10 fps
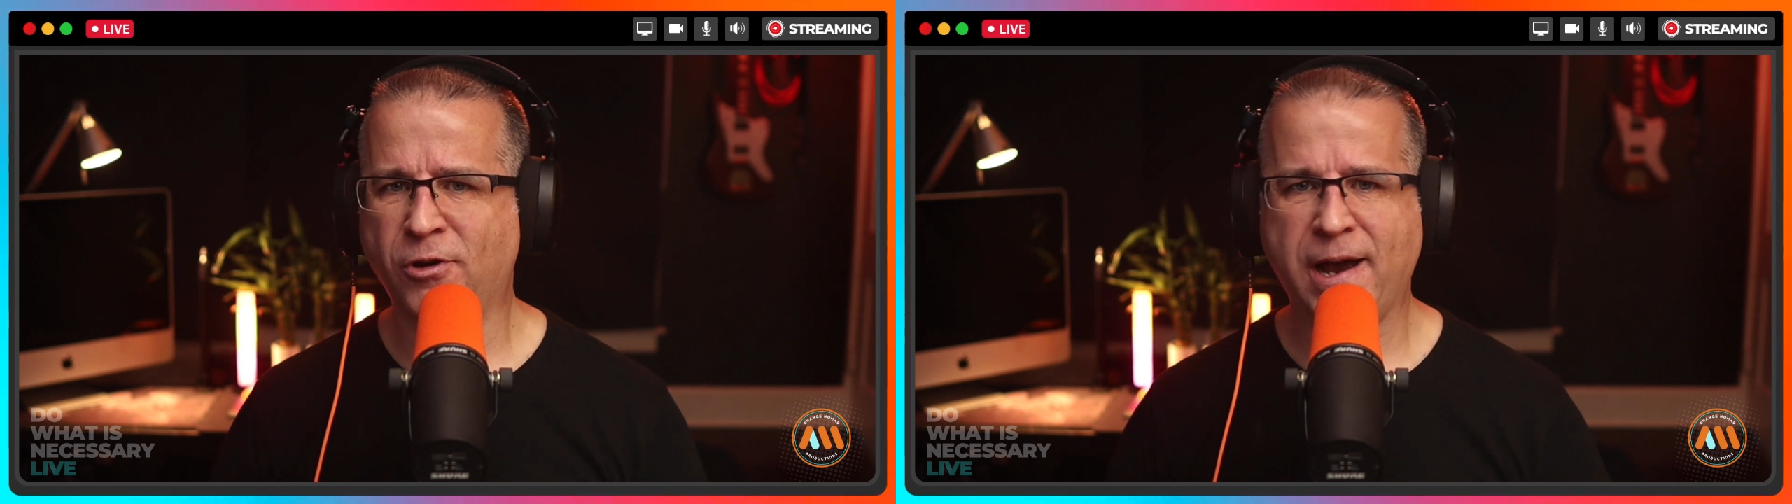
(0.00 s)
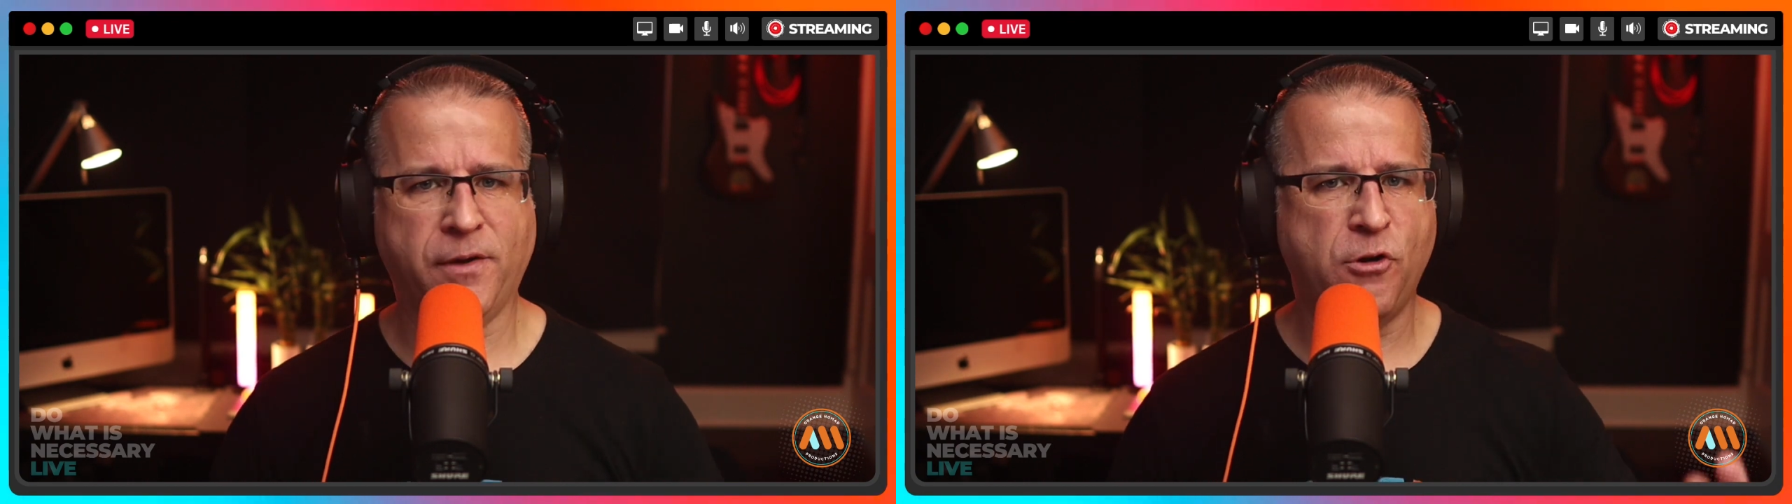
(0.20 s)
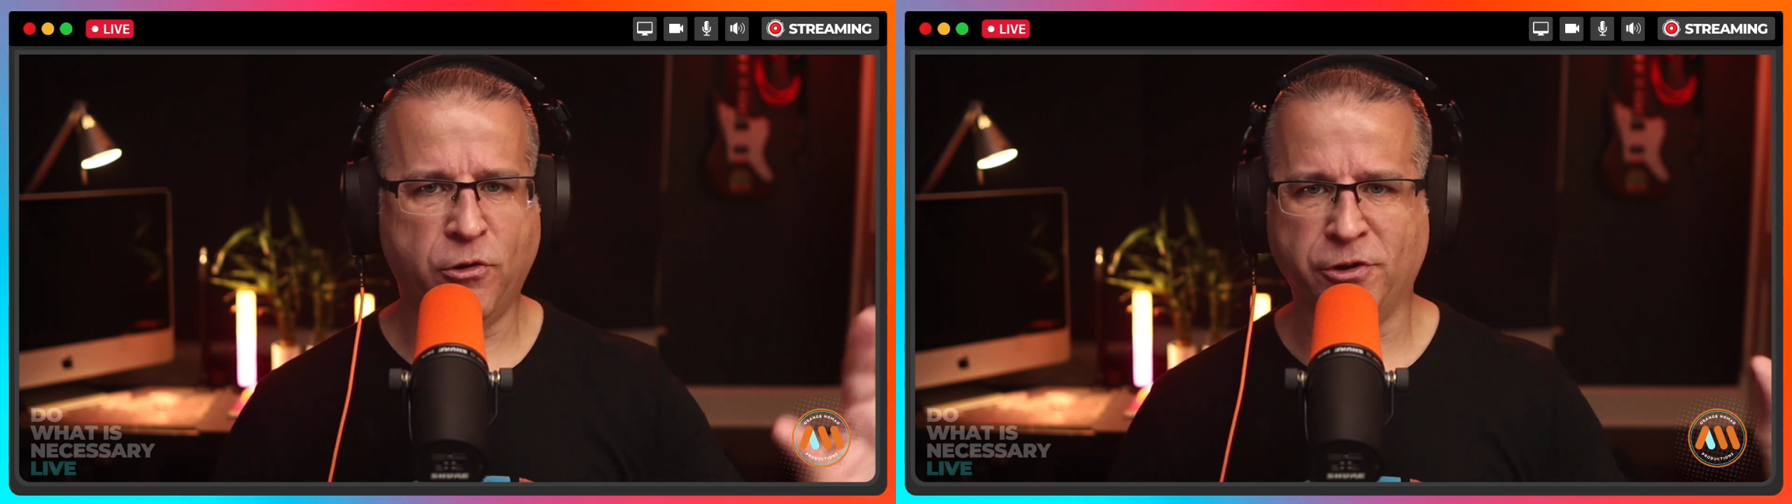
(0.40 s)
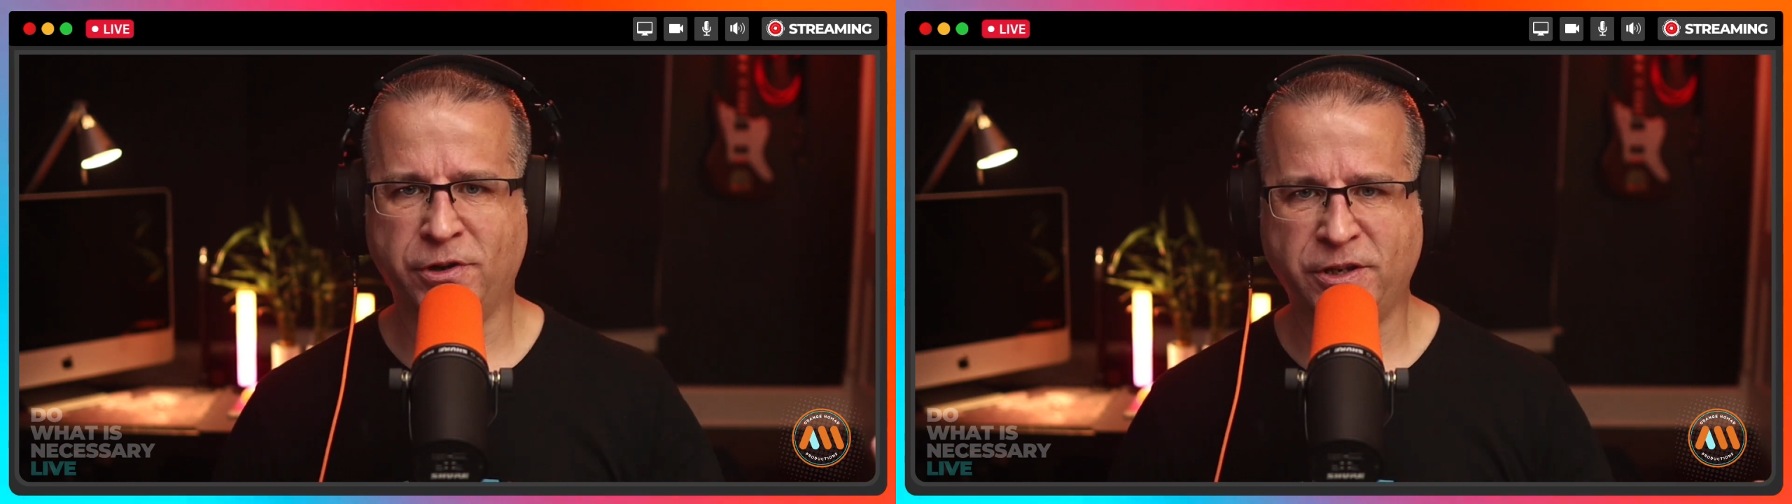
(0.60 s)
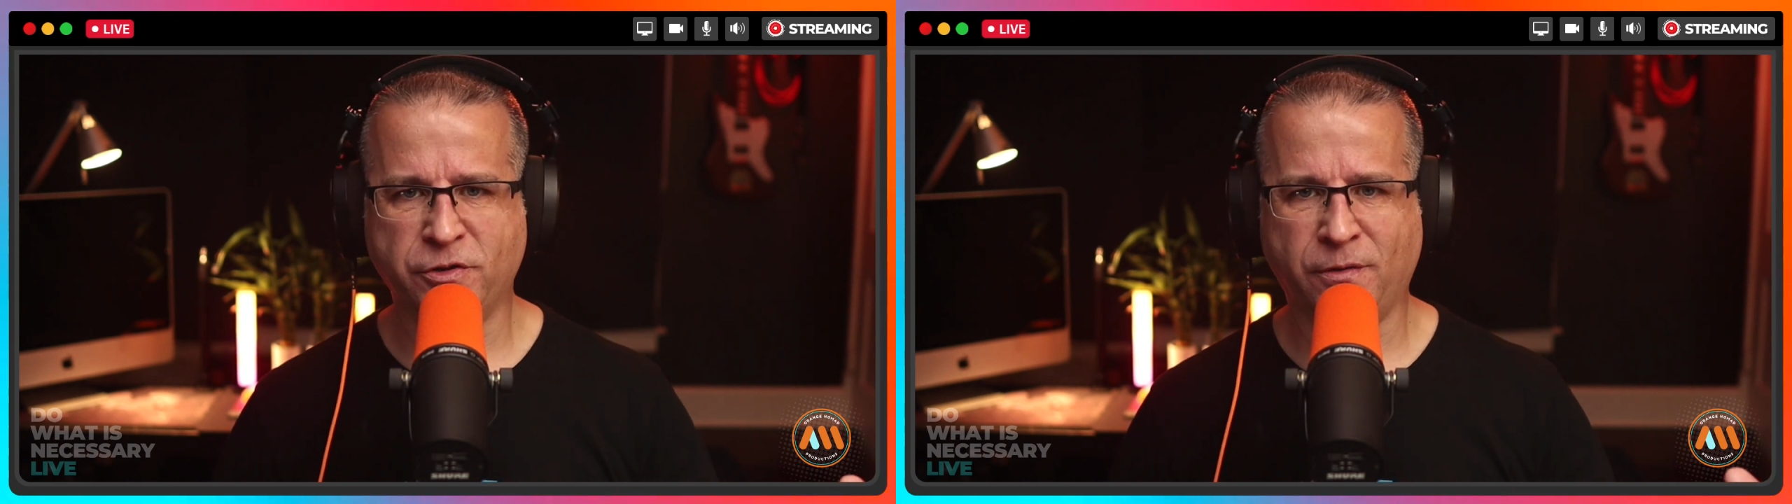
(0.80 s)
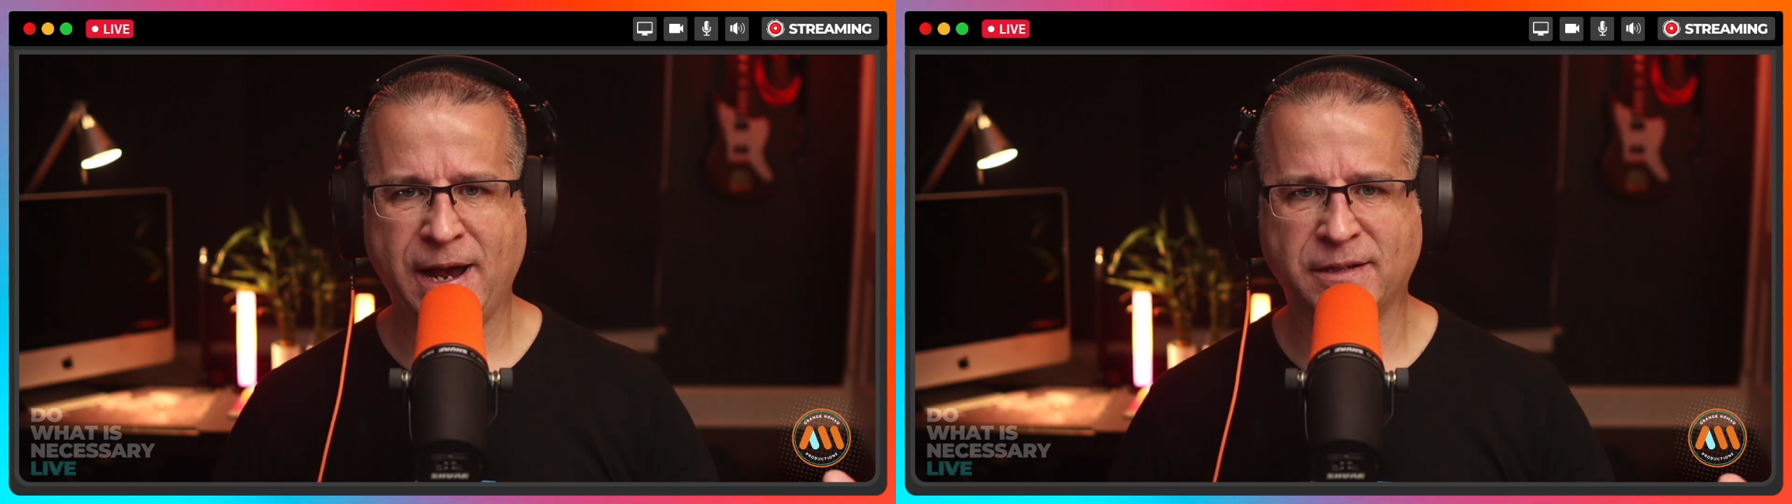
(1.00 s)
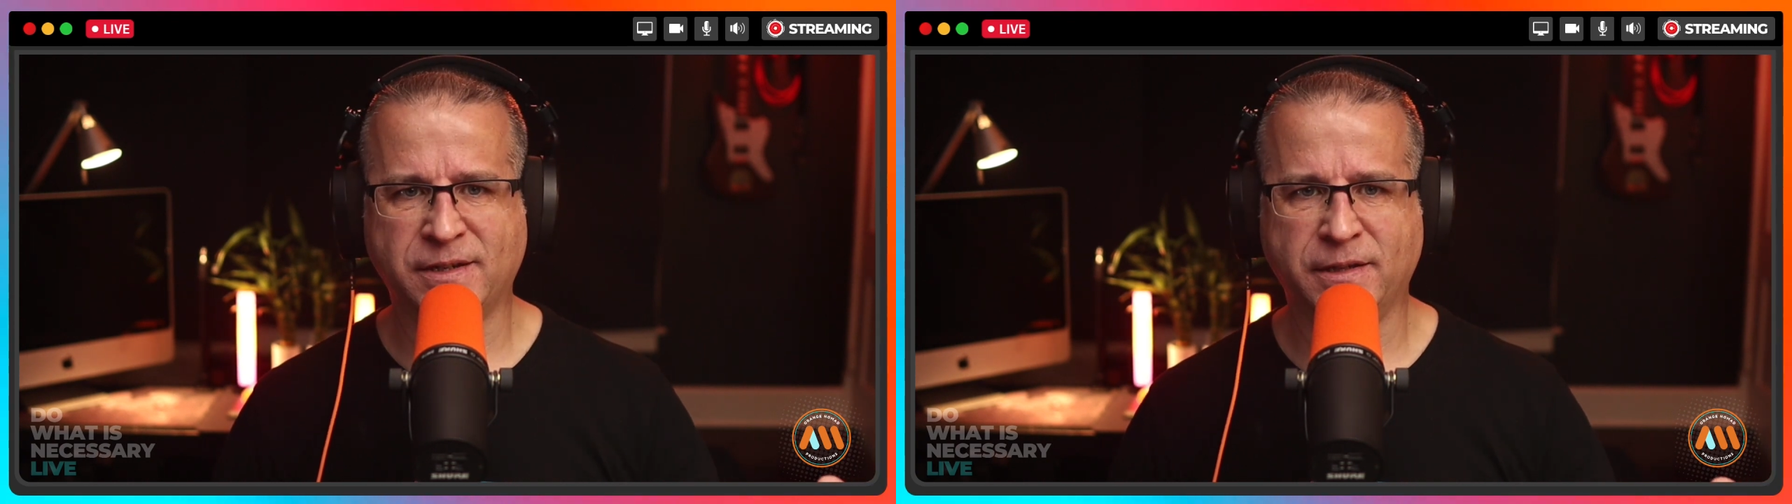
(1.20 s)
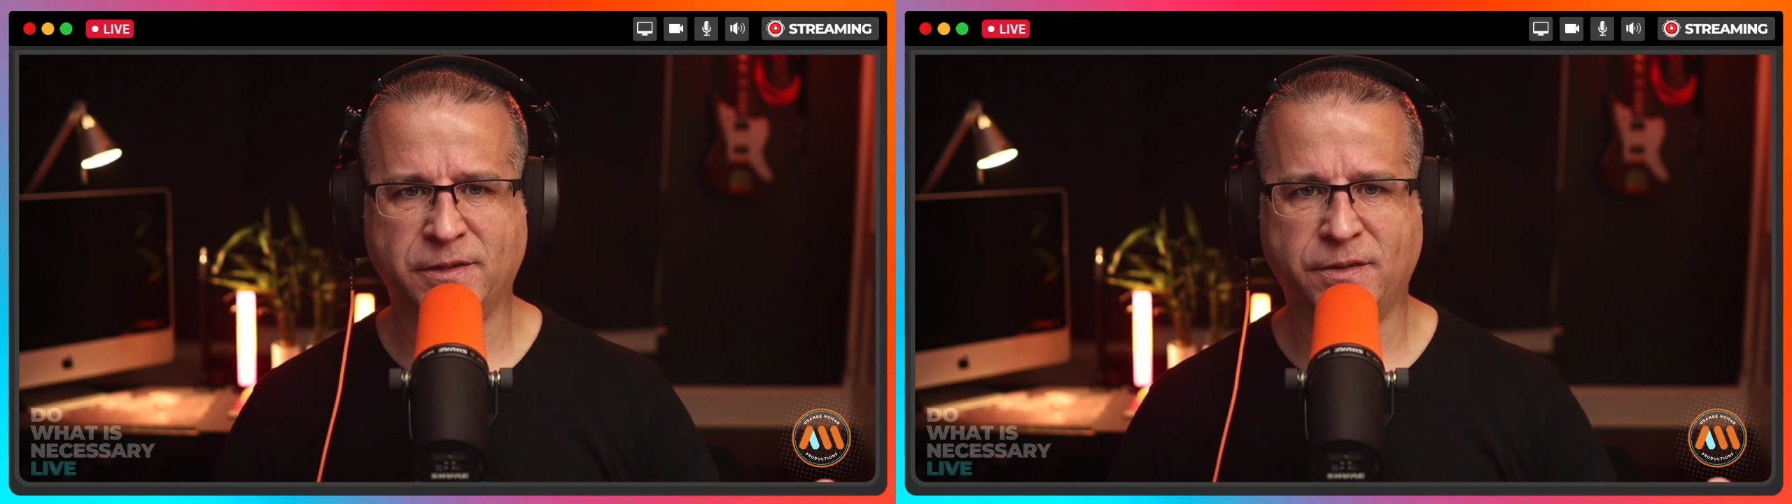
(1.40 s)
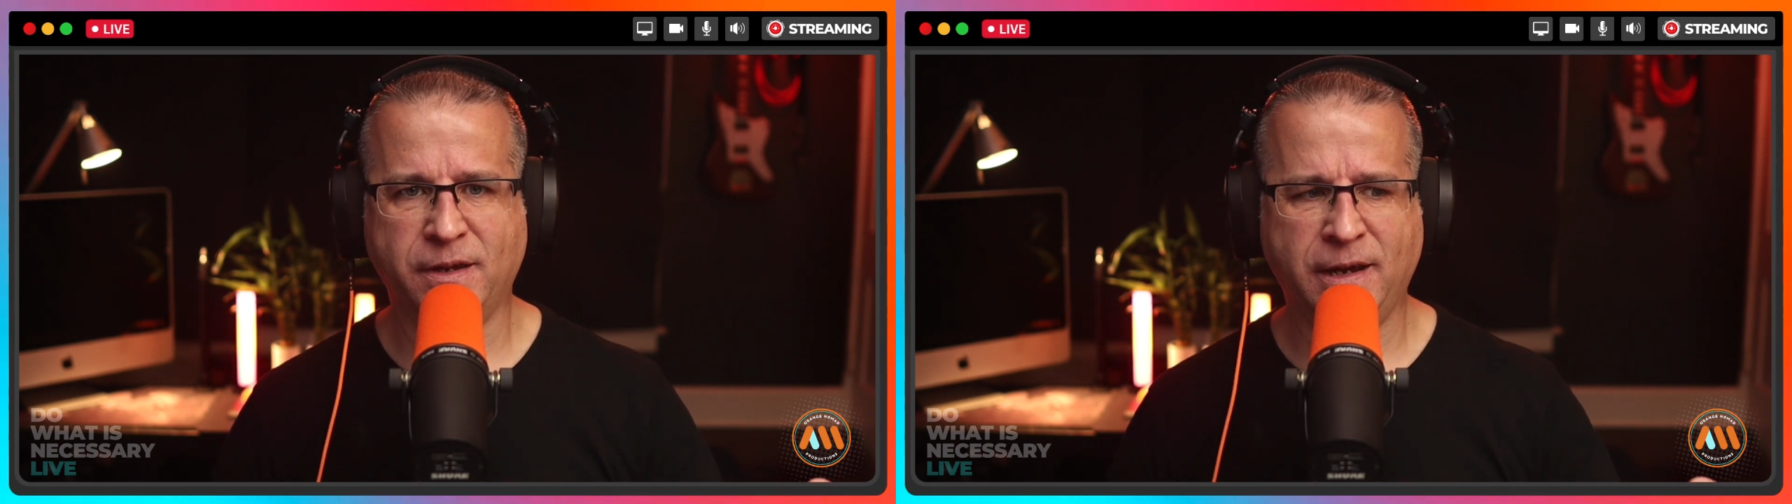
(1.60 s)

track of all your digital assets,